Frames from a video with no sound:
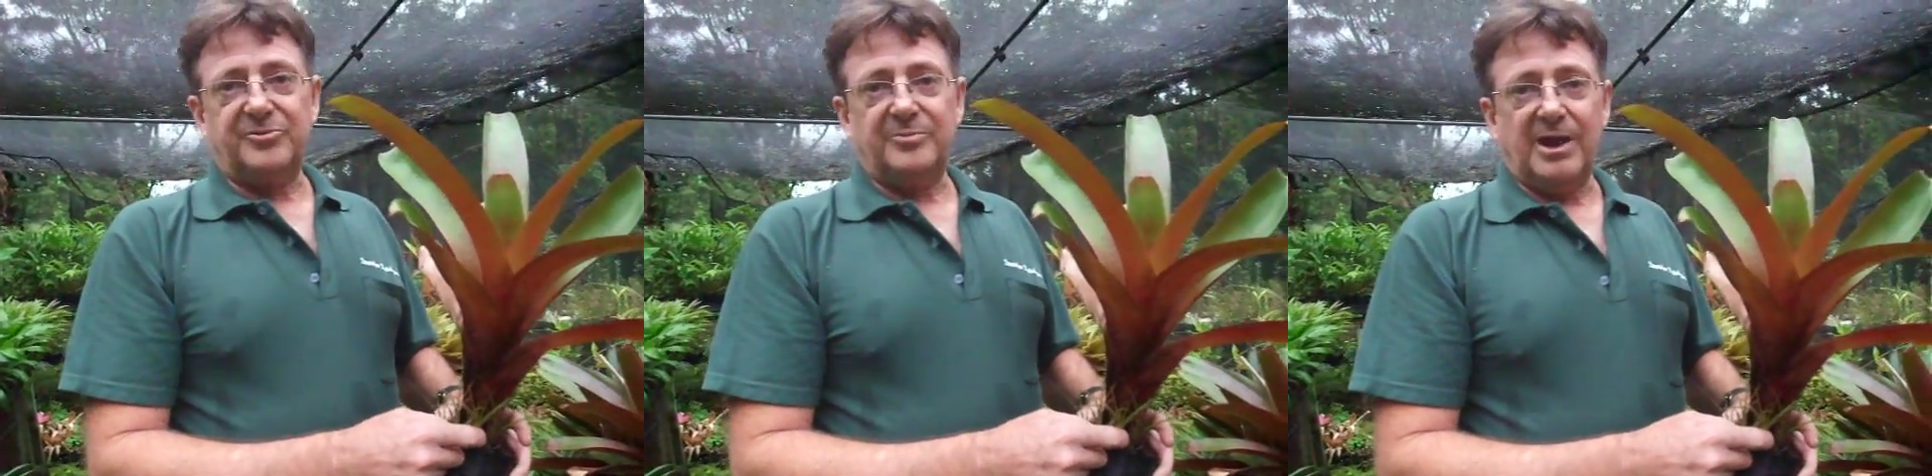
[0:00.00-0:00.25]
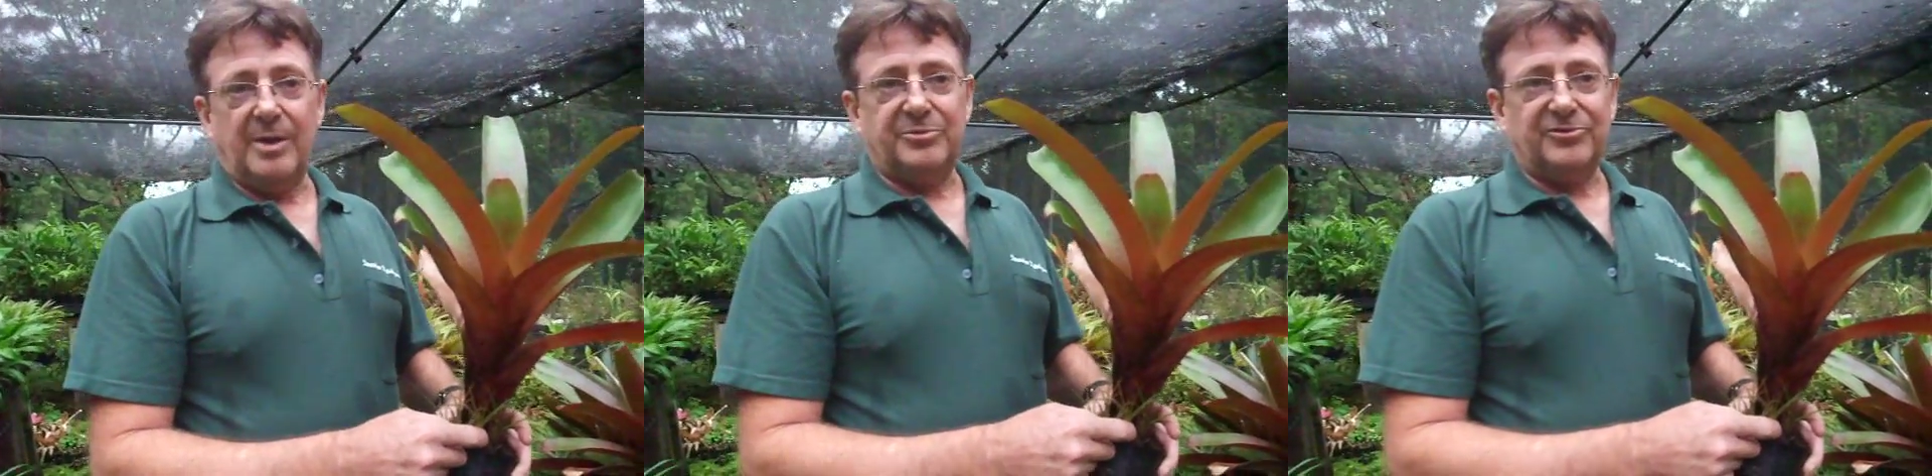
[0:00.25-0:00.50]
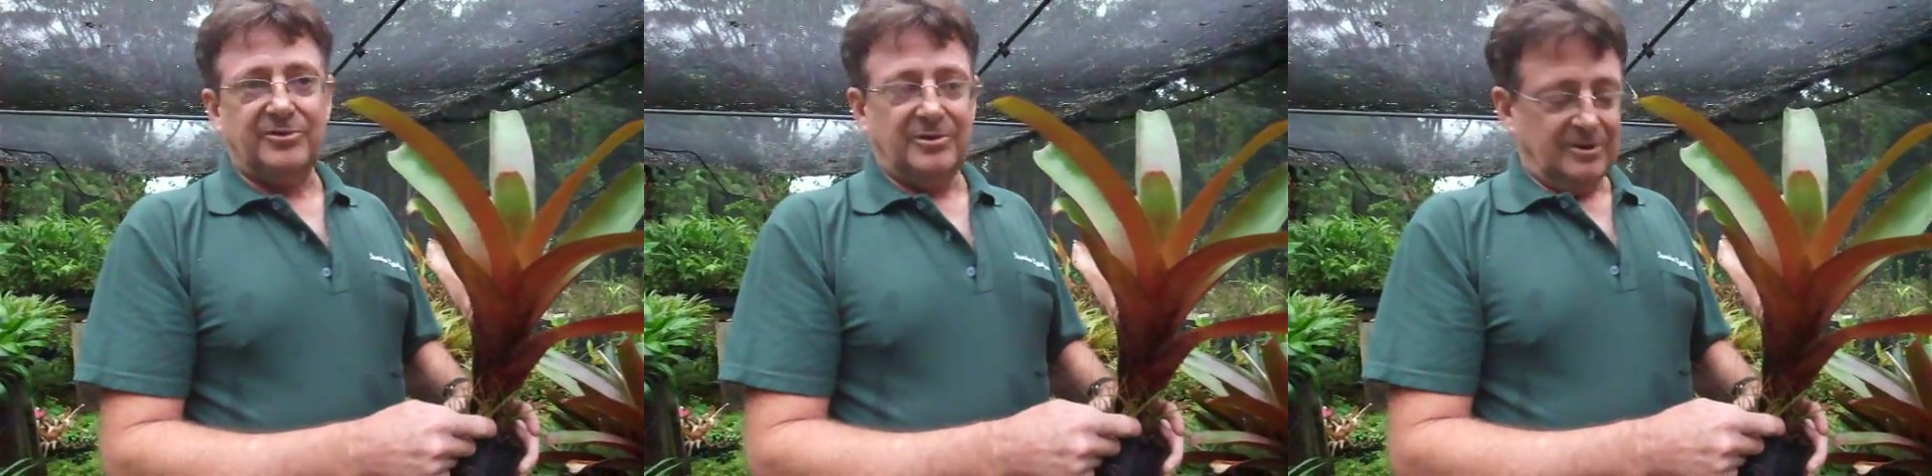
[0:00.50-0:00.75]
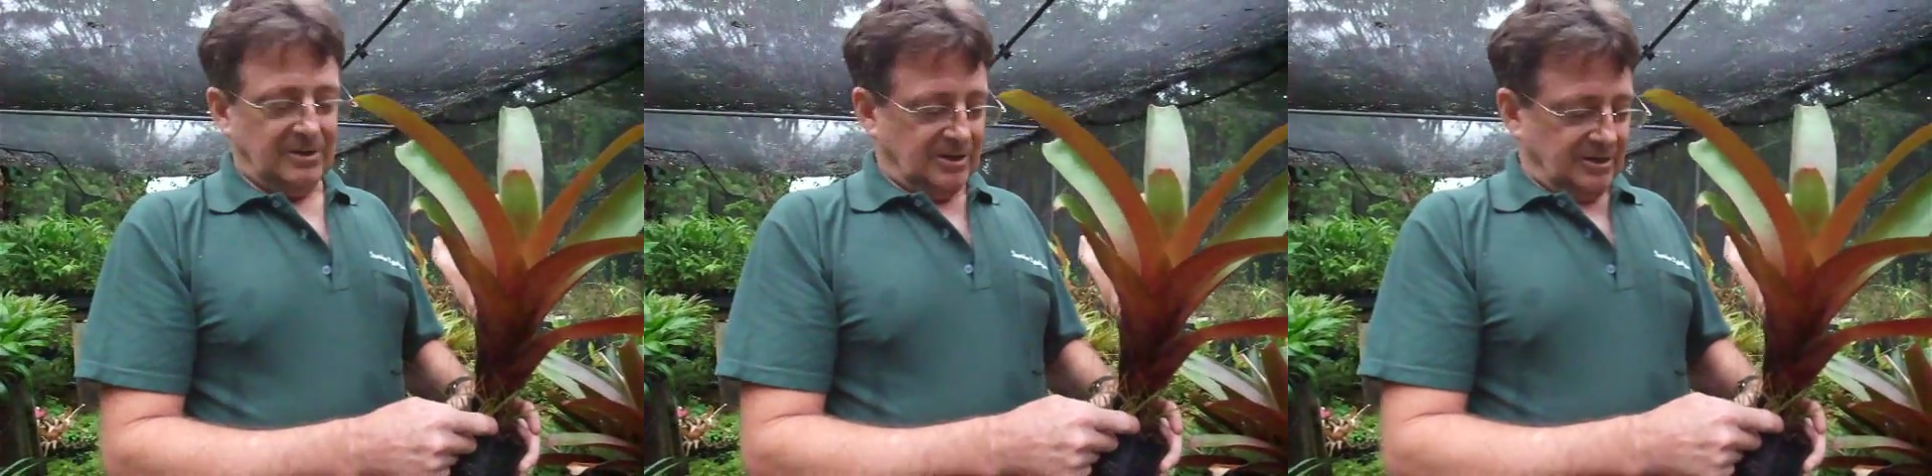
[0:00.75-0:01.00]
pups,
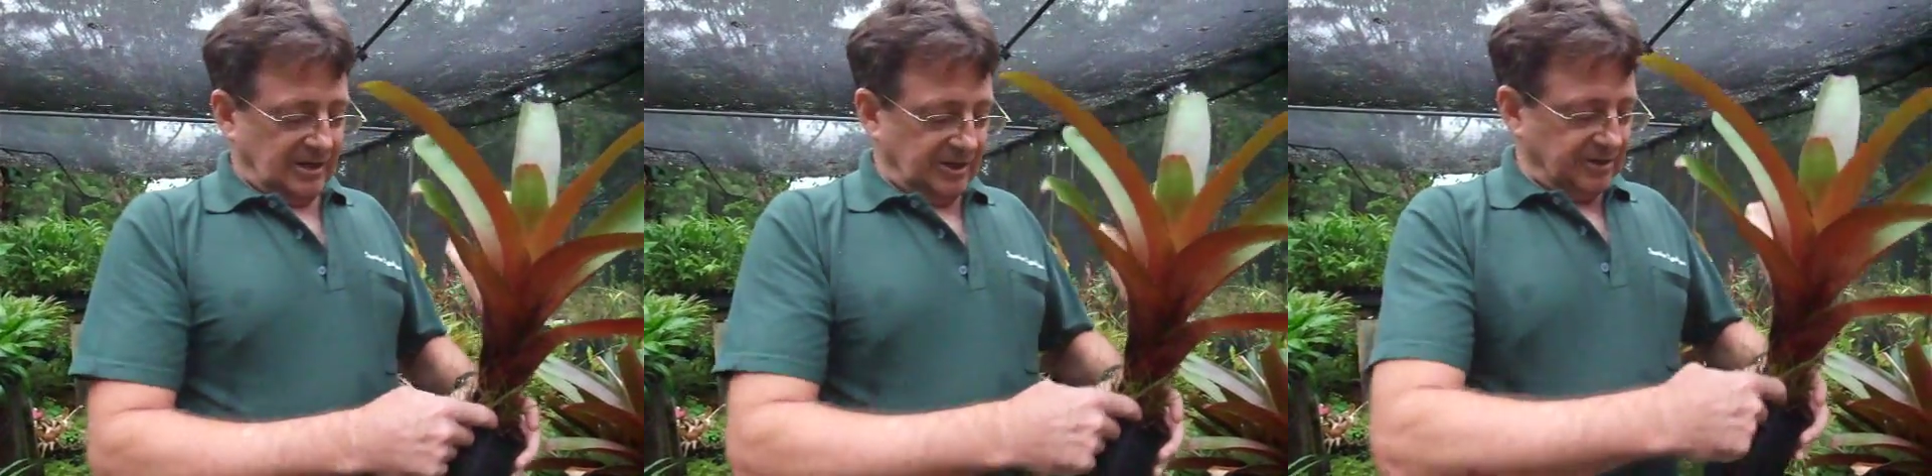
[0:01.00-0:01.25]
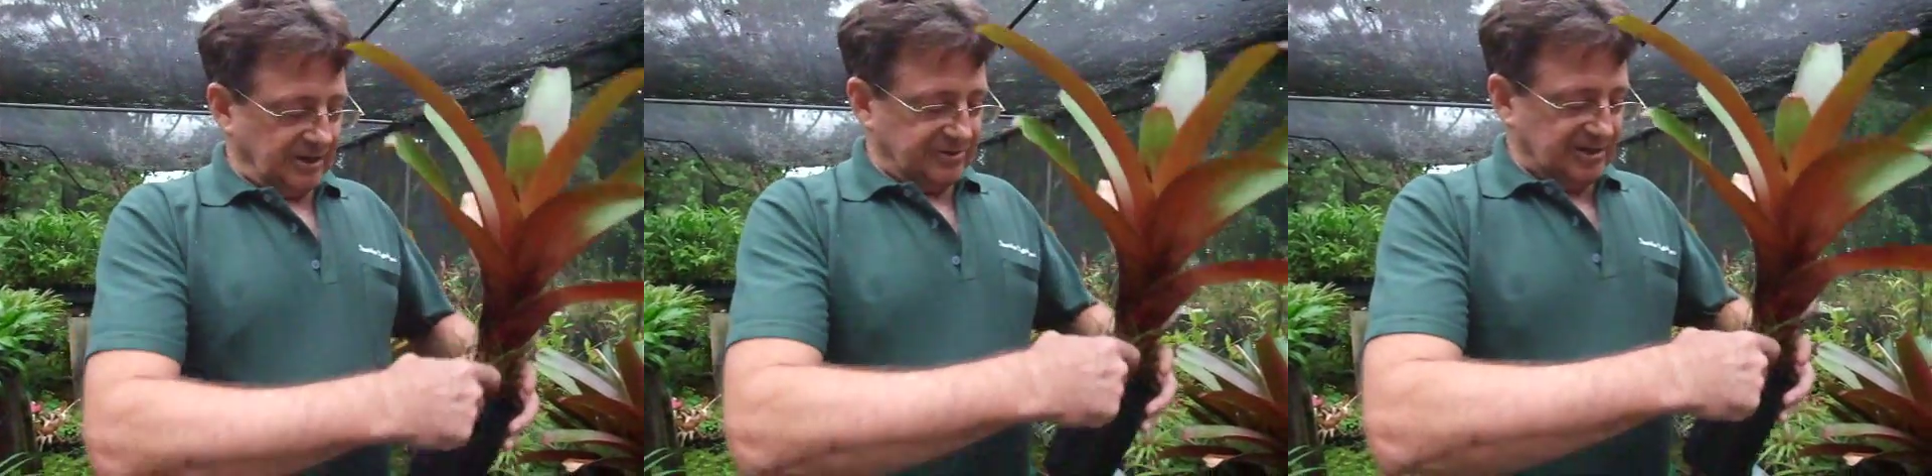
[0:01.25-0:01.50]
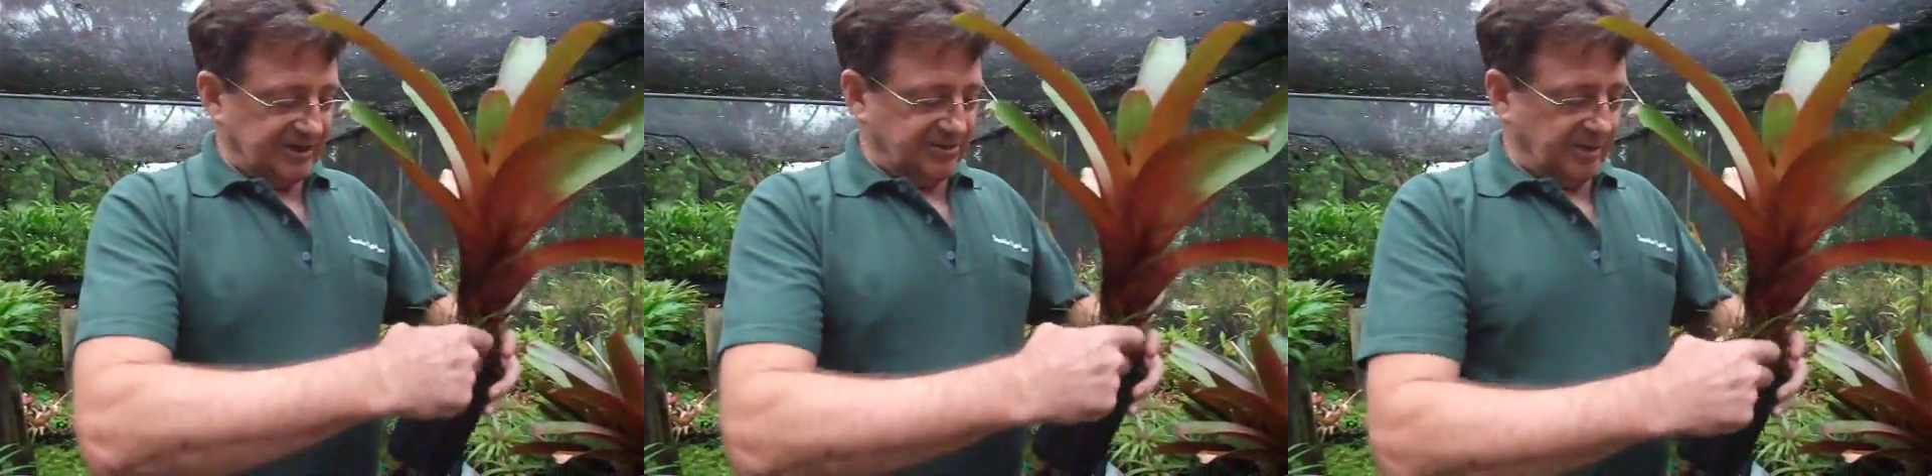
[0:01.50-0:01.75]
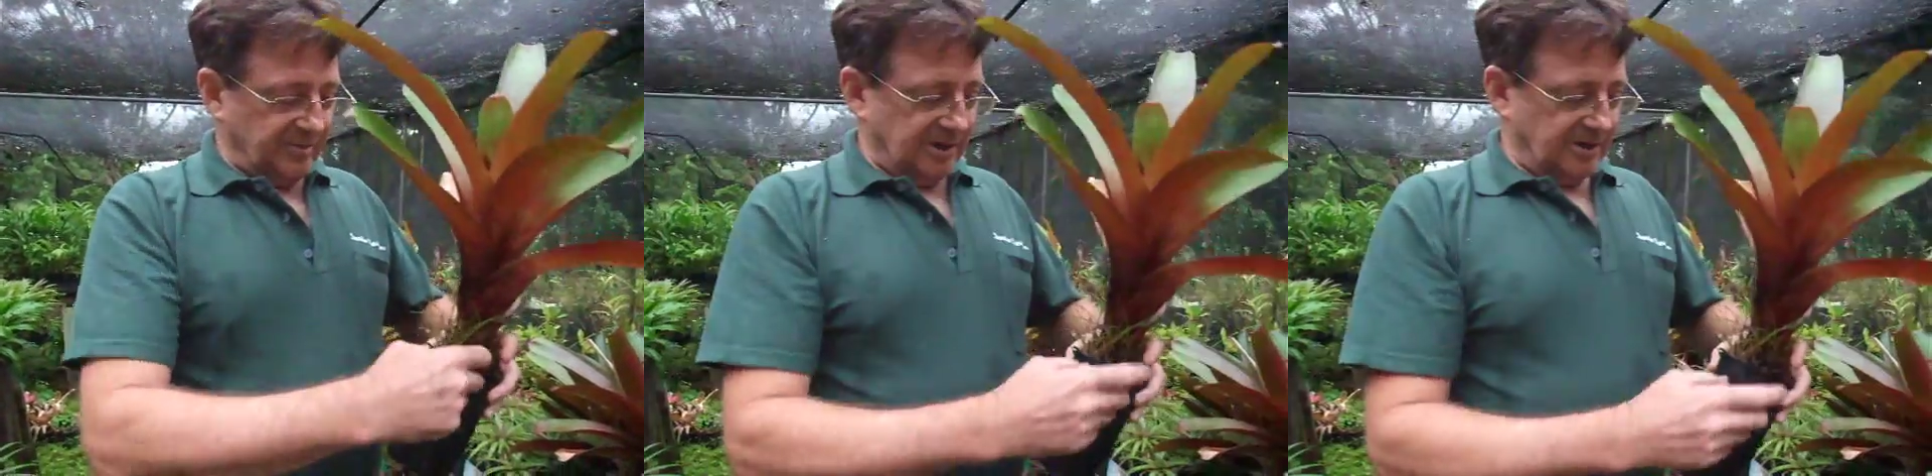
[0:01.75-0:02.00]
and you can take
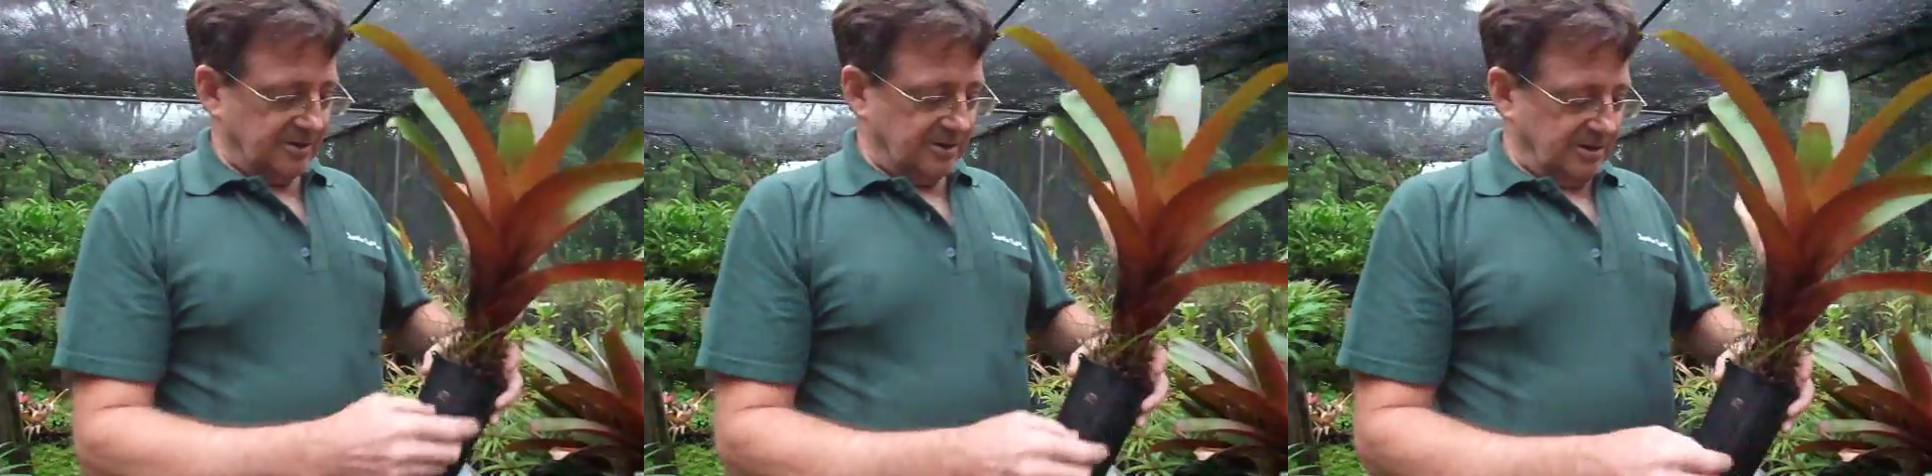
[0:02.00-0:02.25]
them out